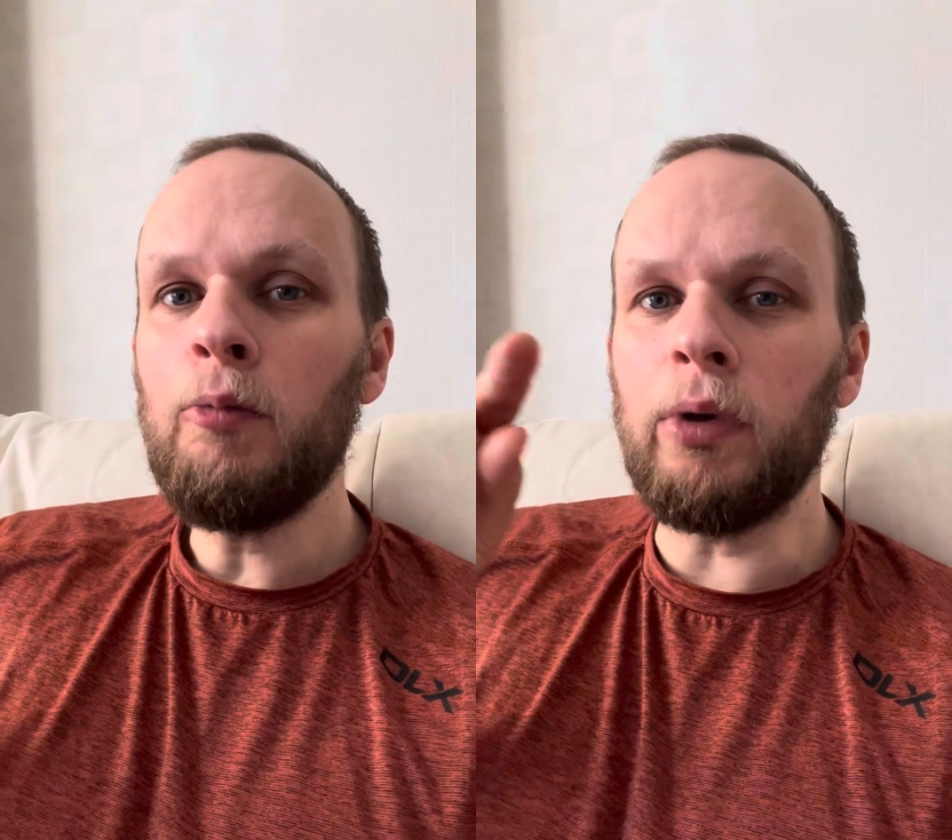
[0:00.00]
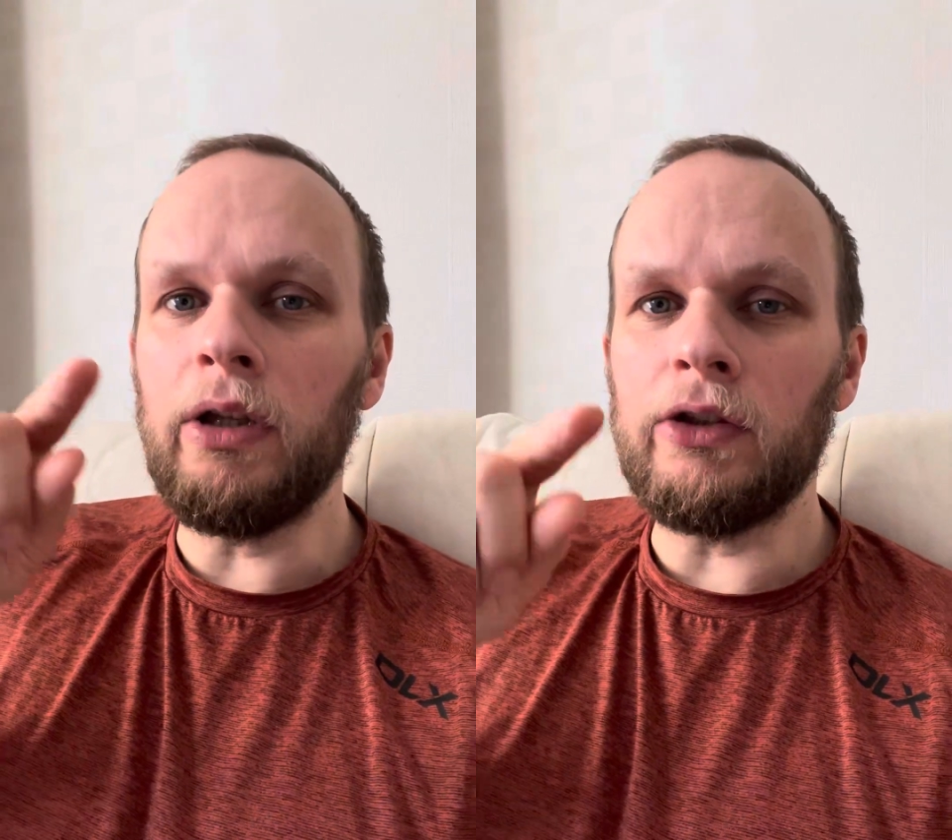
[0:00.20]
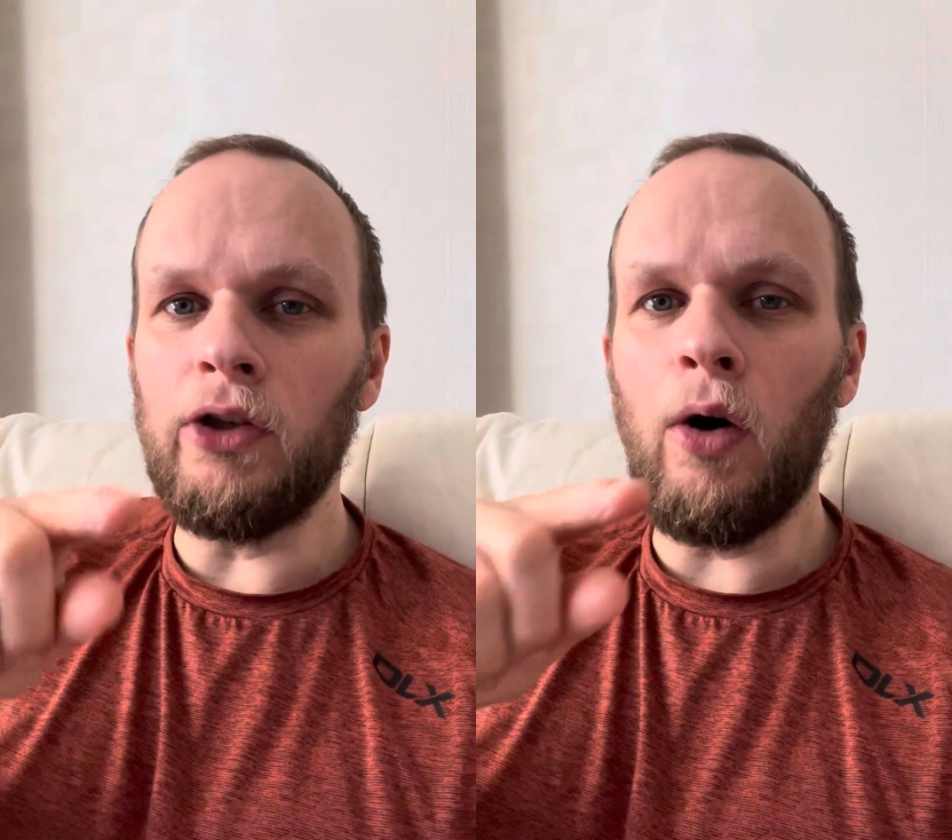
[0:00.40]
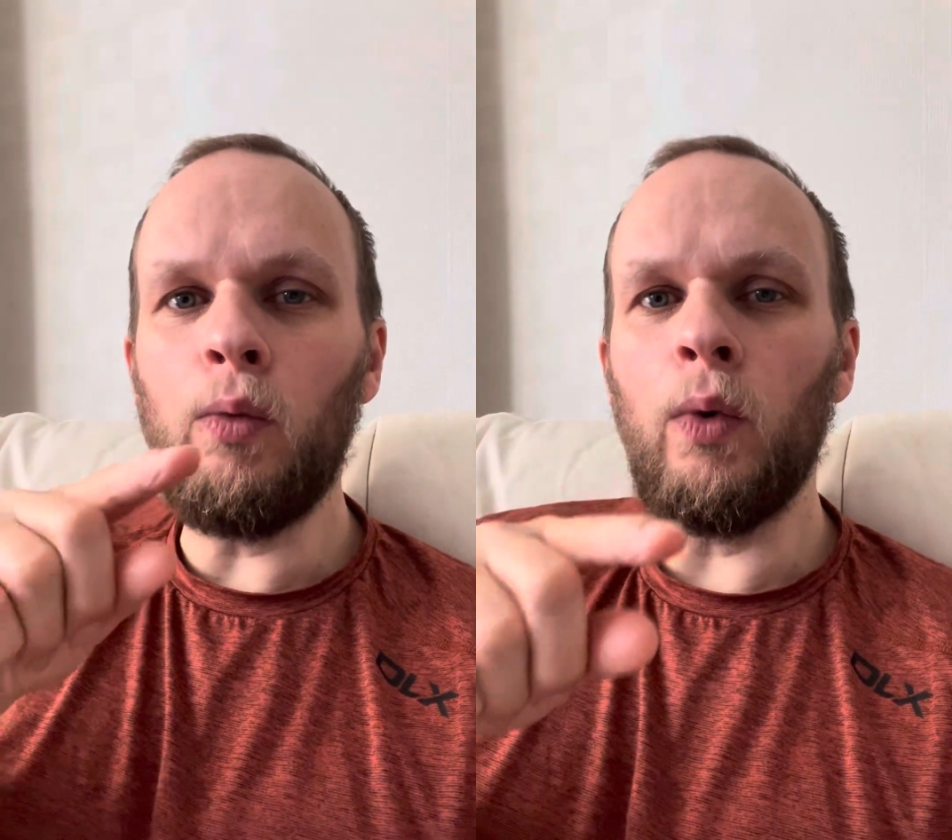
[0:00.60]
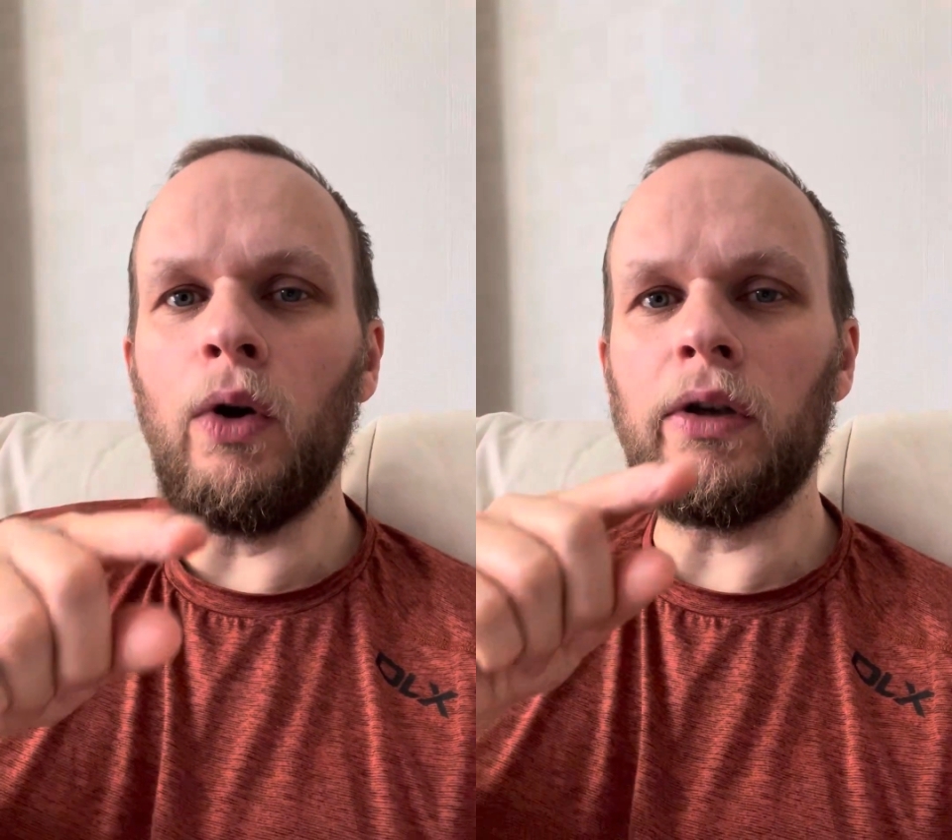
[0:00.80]
but it's
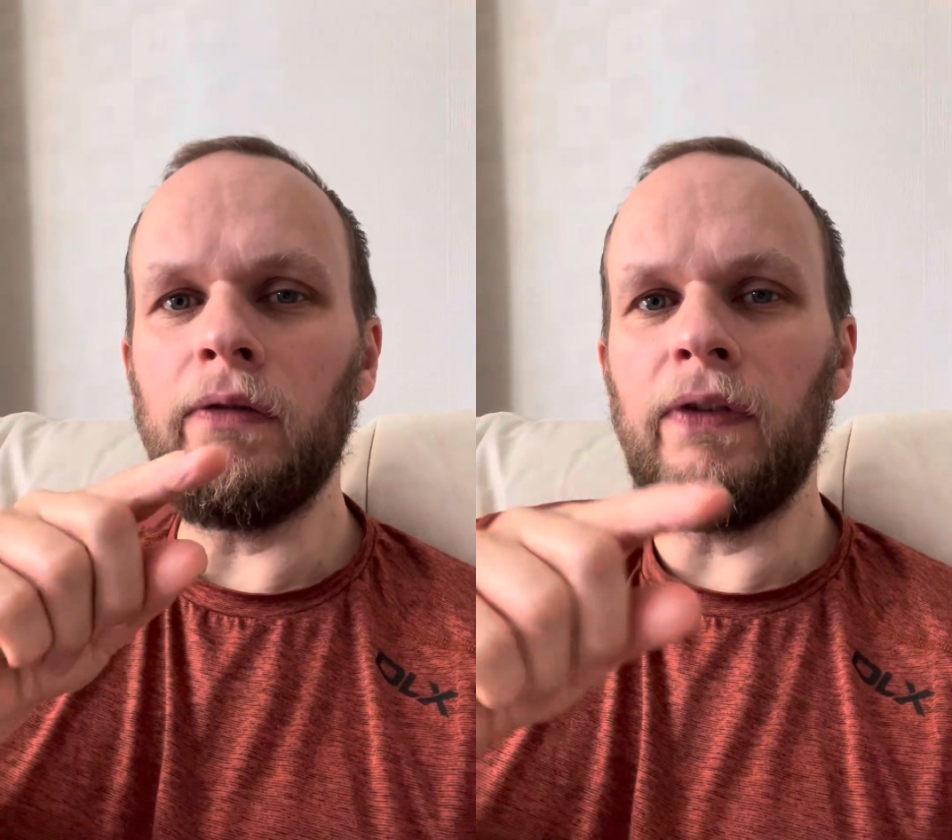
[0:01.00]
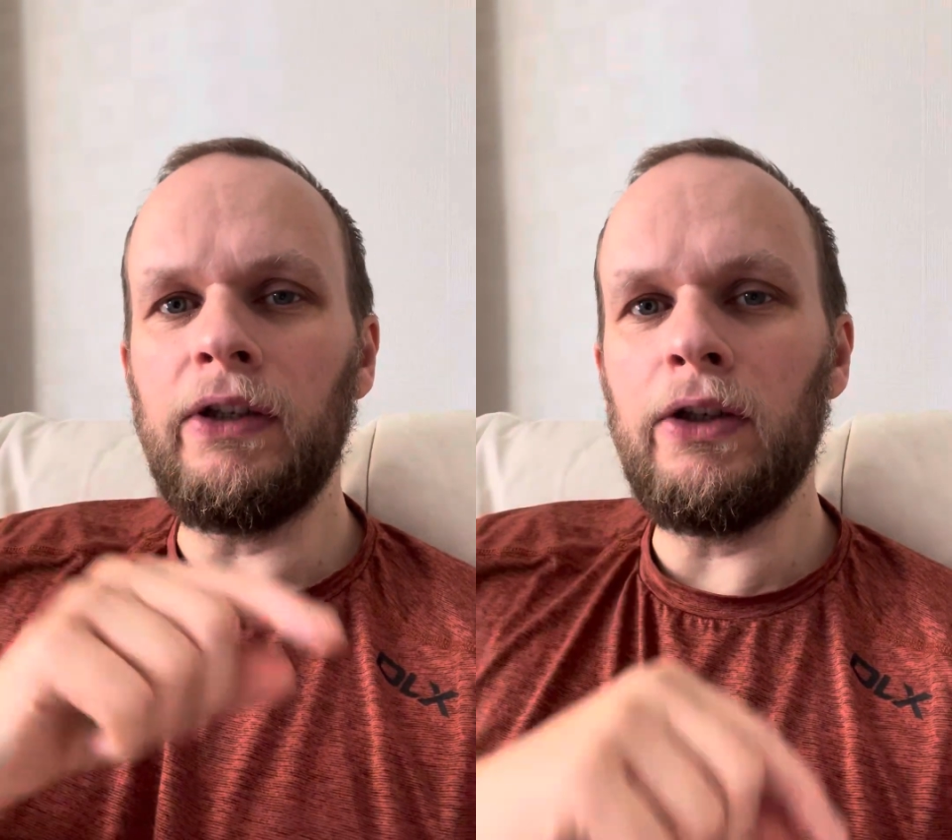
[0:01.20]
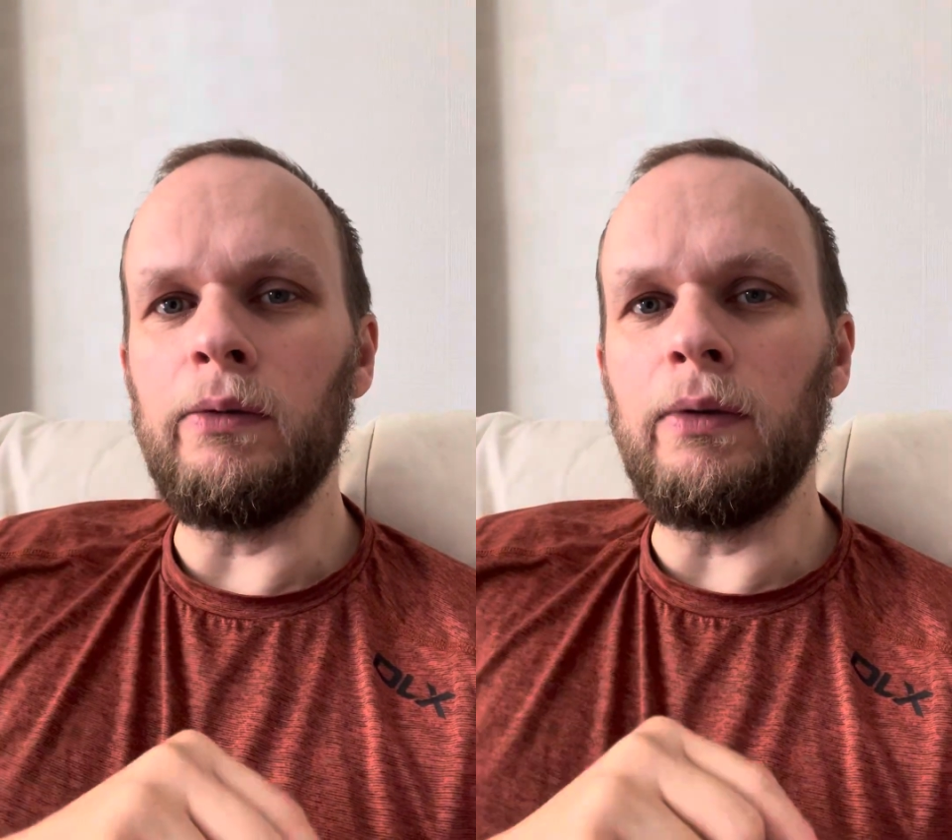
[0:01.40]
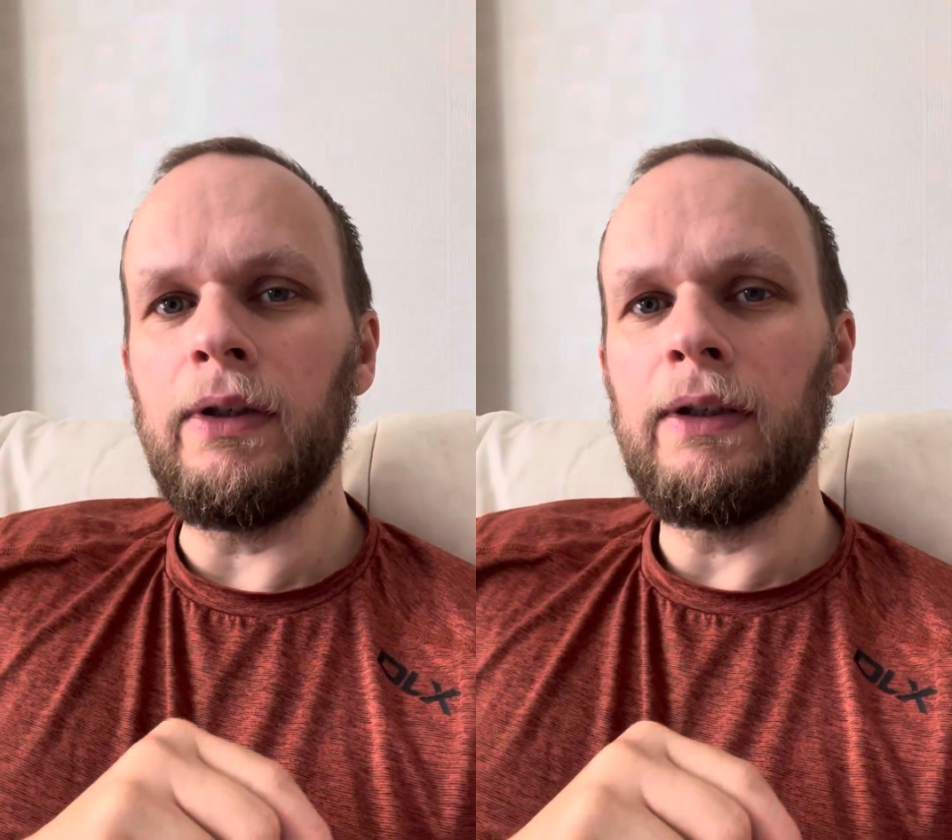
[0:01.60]
not working for you.